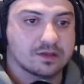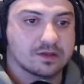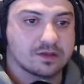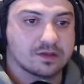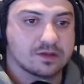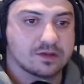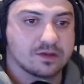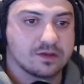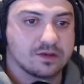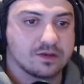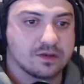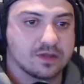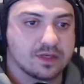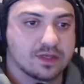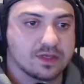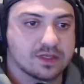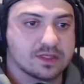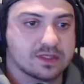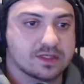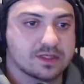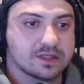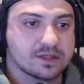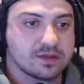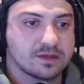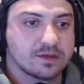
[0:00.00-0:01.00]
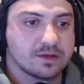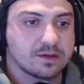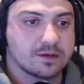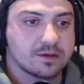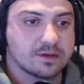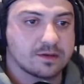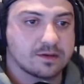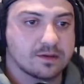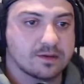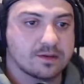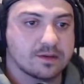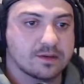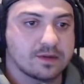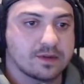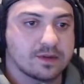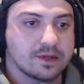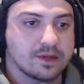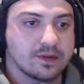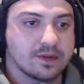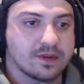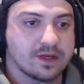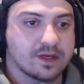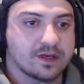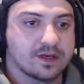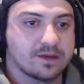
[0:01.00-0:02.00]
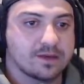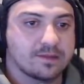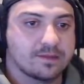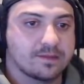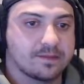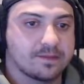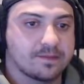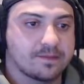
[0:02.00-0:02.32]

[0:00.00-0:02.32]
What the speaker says: do this. There we are.